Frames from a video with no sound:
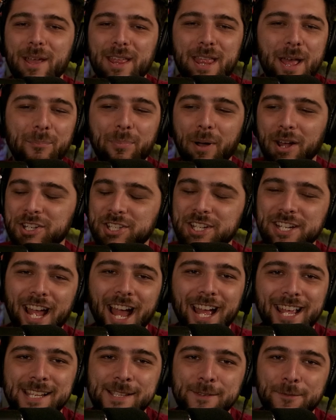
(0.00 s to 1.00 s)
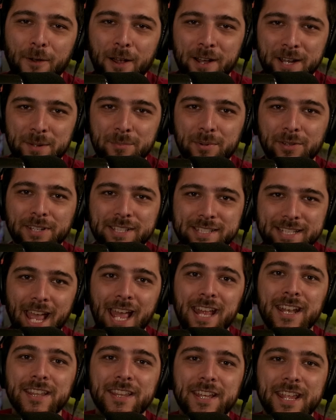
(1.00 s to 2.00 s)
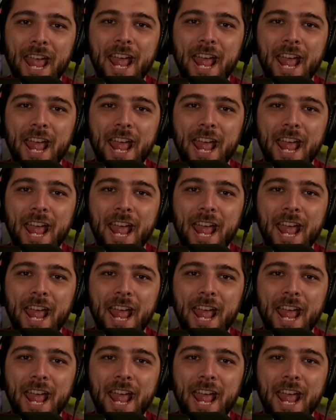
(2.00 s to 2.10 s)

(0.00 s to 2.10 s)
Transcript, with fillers: Man, that Bunjee guy, he's funny. But let's get into the